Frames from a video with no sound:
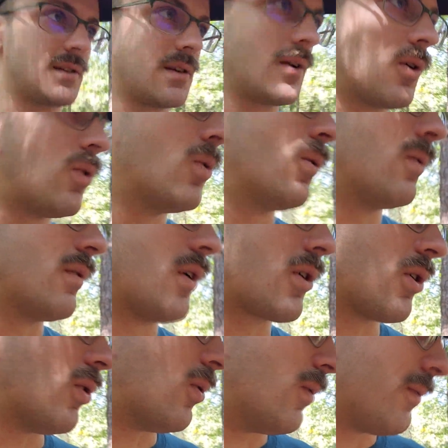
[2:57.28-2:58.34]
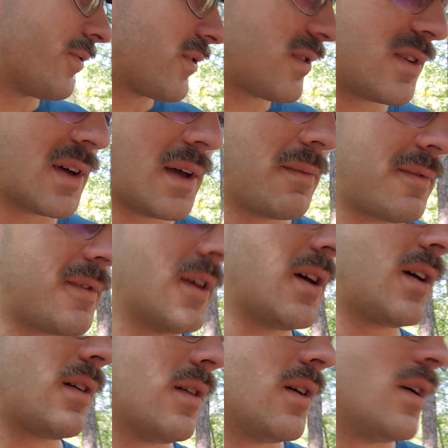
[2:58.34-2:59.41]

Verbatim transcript: whole occult type thing.